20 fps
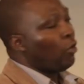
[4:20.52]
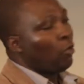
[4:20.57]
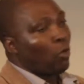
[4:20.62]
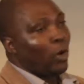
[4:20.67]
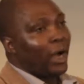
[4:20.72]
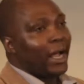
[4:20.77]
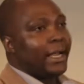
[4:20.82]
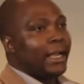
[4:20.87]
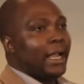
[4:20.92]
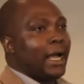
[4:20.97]

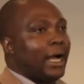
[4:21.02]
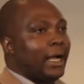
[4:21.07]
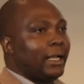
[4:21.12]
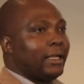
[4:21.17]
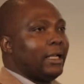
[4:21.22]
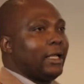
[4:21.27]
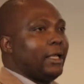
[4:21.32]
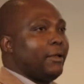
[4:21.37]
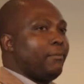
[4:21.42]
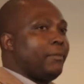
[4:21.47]
One
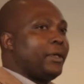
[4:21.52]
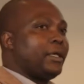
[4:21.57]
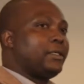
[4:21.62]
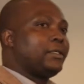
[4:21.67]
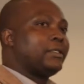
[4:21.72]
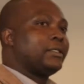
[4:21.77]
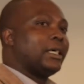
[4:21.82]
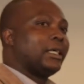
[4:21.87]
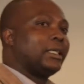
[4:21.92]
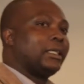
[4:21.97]
had a
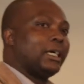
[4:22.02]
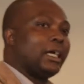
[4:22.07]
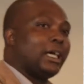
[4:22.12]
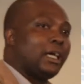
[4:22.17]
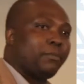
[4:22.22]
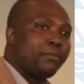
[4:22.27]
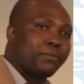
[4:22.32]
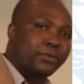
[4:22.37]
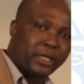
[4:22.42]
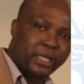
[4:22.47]
maize at a
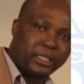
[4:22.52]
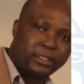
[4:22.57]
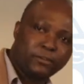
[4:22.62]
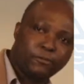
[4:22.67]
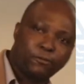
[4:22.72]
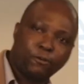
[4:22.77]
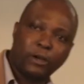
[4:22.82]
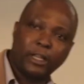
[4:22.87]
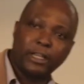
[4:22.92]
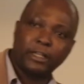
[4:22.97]
higher price,
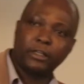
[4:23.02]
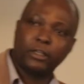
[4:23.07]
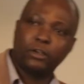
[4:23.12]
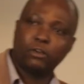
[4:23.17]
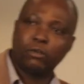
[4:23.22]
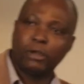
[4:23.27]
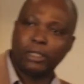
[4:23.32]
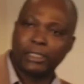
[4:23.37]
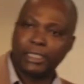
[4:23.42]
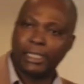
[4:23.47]
400
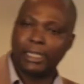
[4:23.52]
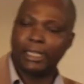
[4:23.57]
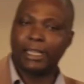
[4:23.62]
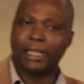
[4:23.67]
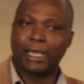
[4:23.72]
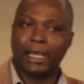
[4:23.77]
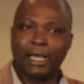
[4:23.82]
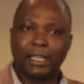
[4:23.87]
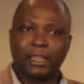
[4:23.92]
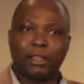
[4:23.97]
kwacha, and
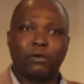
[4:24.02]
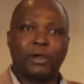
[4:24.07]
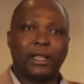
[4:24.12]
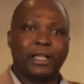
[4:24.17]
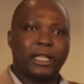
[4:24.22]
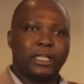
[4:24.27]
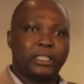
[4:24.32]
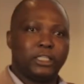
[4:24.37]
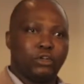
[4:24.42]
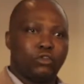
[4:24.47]
the other
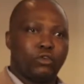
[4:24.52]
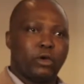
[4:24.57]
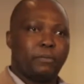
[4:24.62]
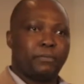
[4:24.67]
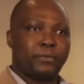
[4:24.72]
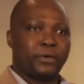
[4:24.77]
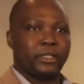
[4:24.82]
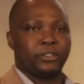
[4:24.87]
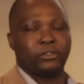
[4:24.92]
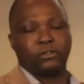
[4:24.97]
one at a lower
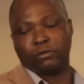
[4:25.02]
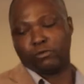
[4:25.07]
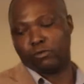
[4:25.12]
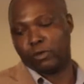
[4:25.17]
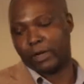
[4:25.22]
price of